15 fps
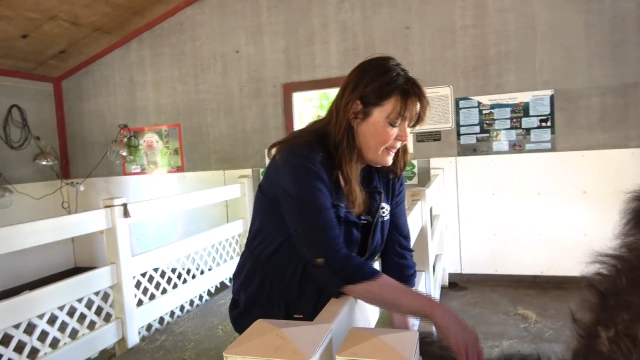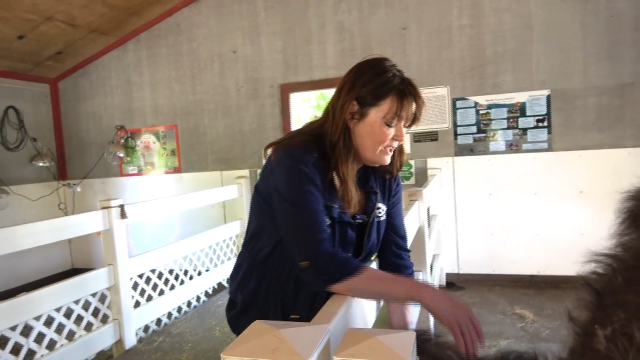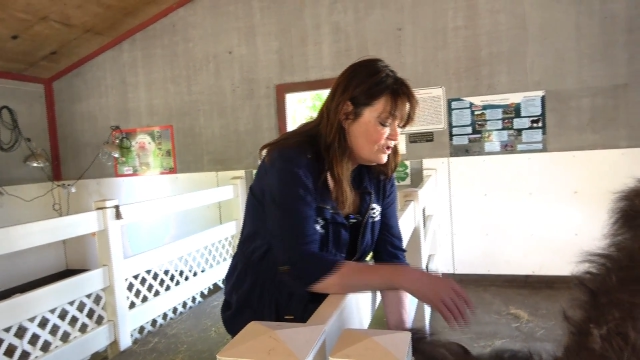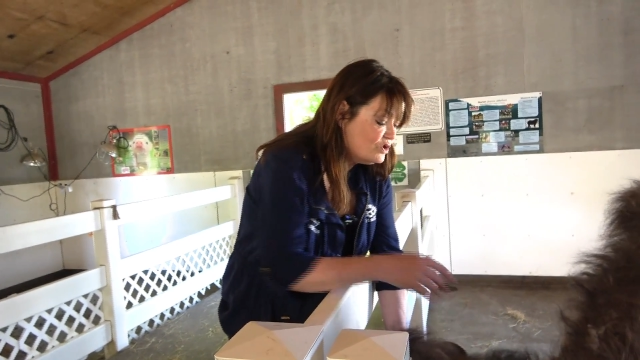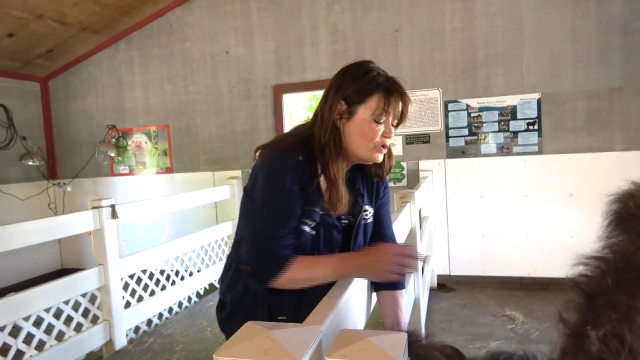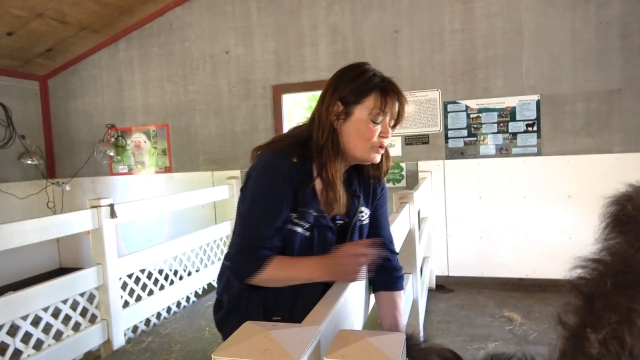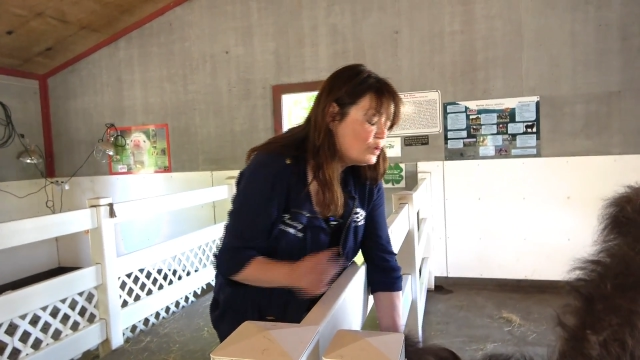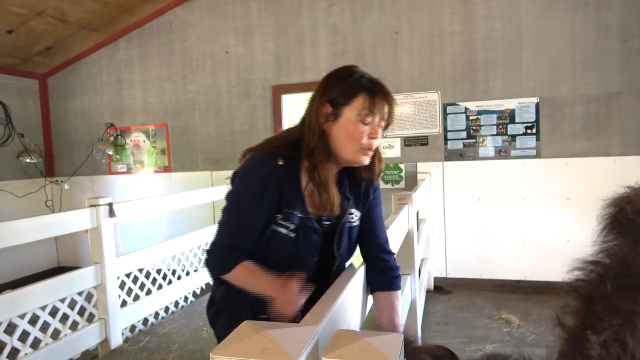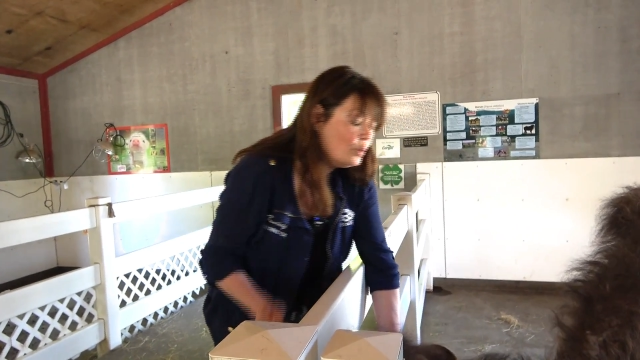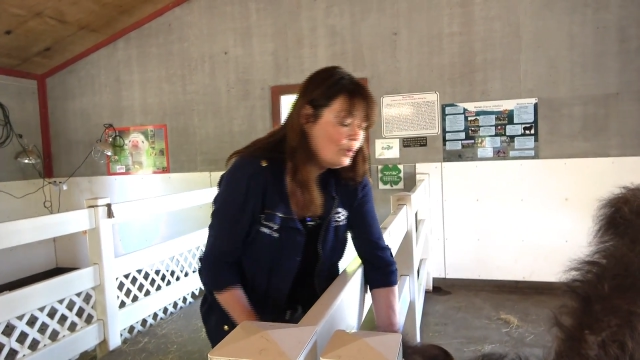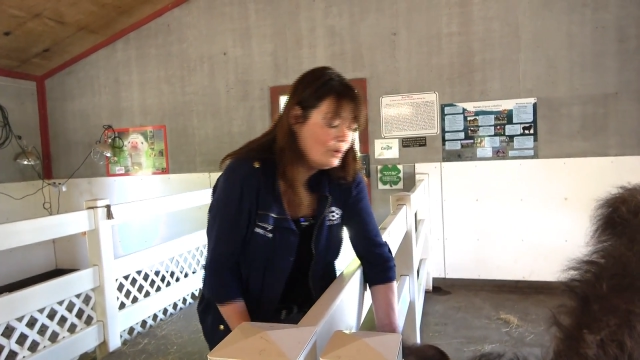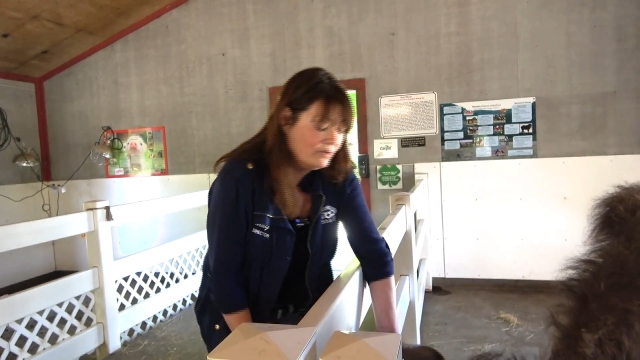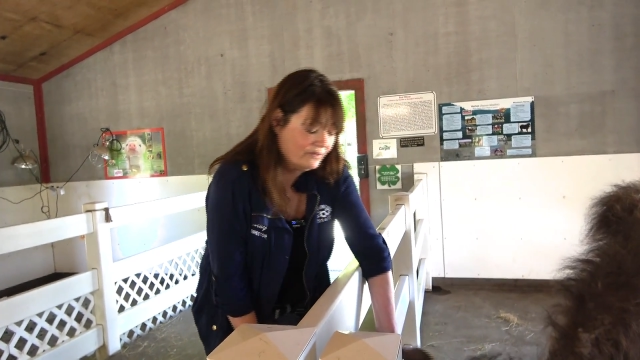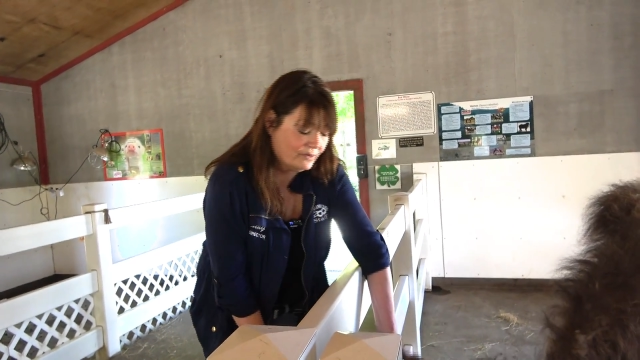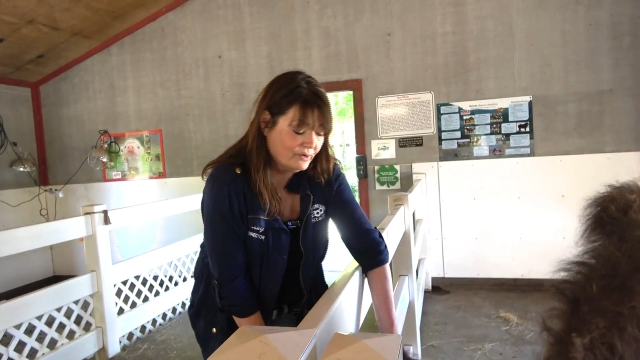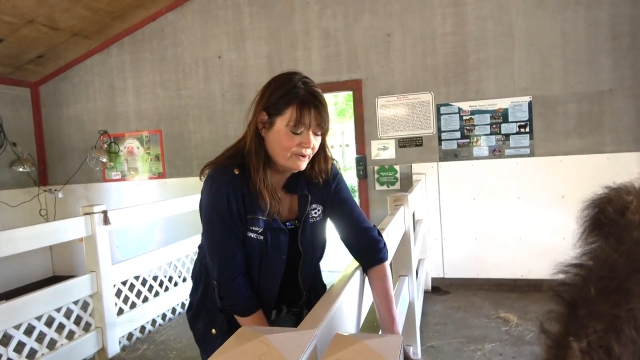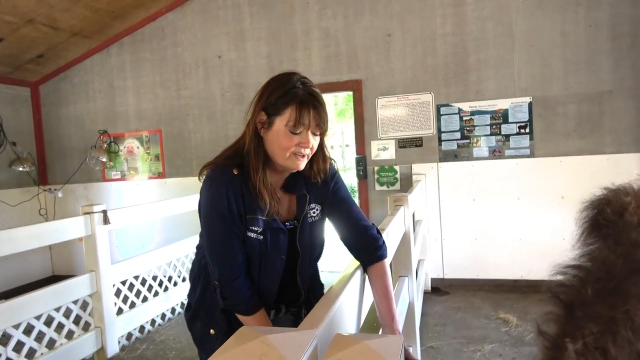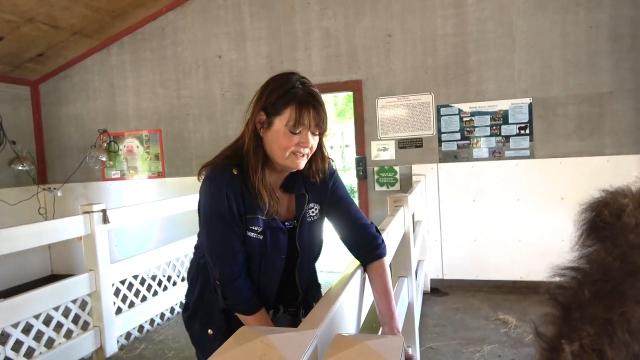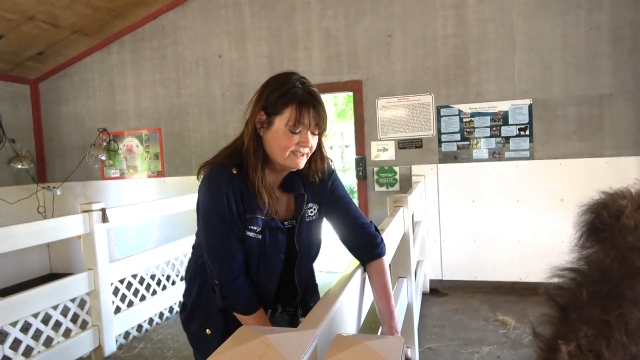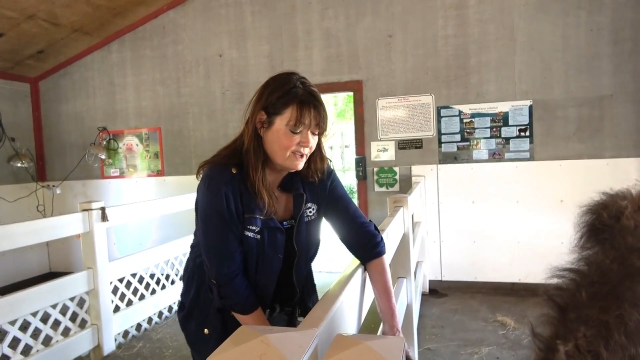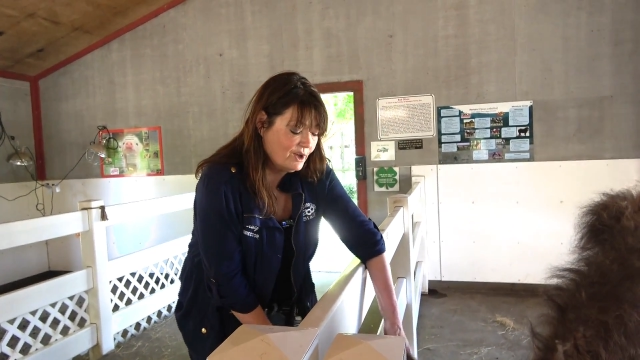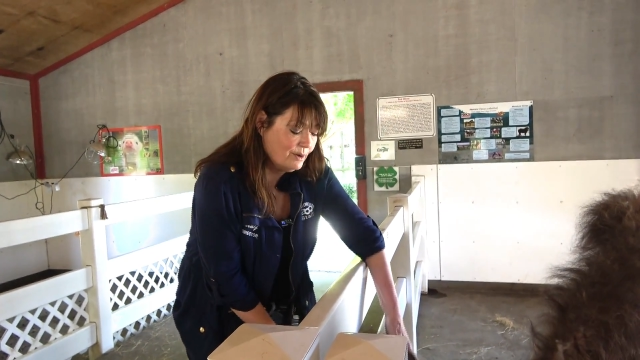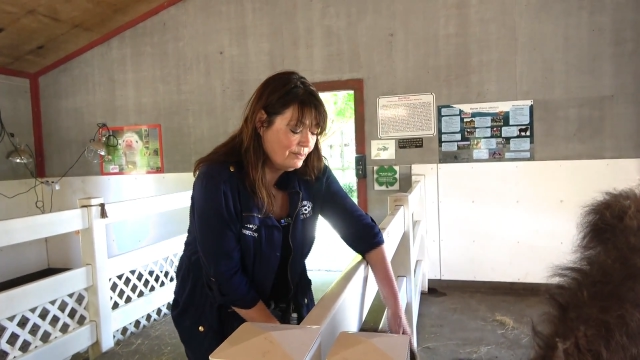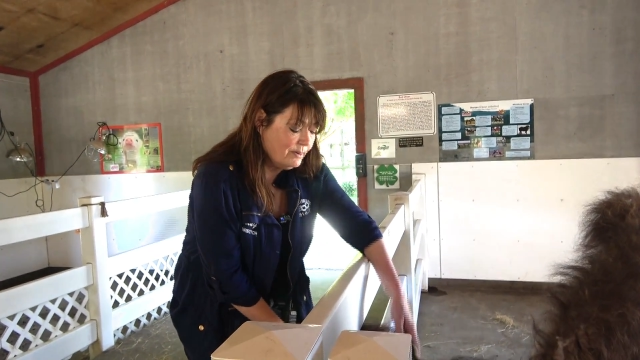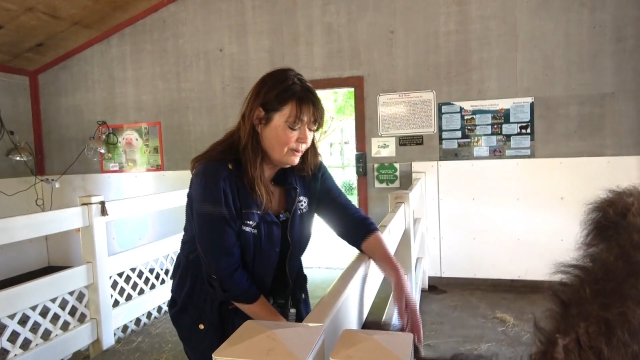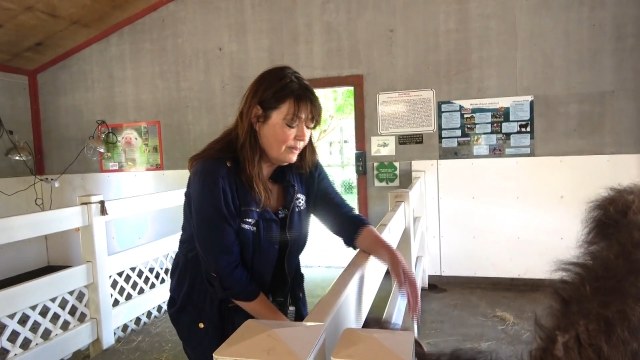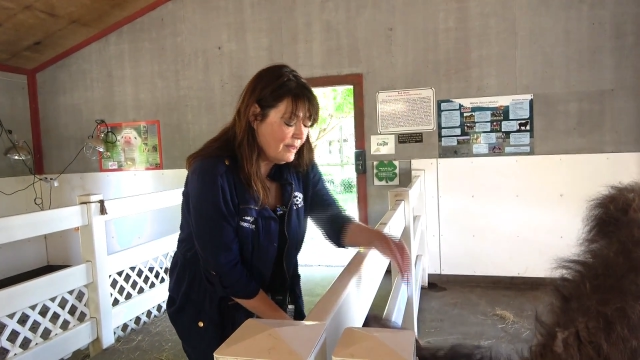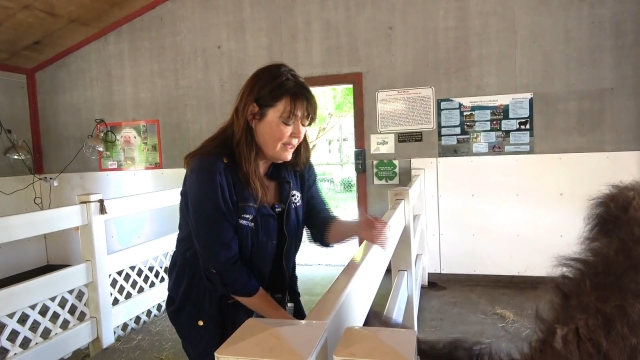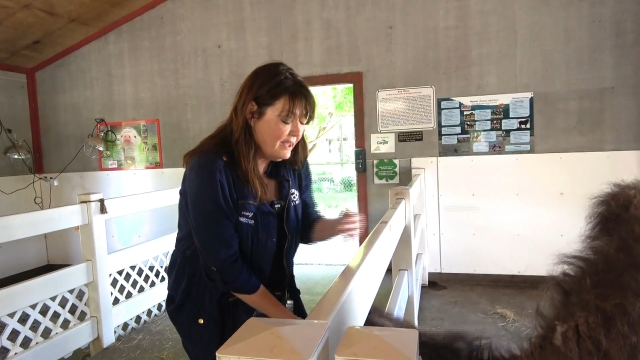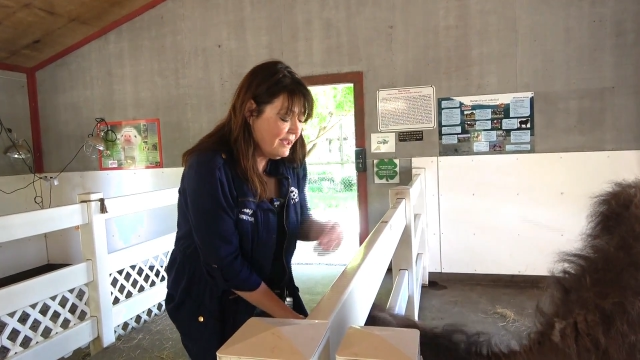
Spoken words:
school, for example.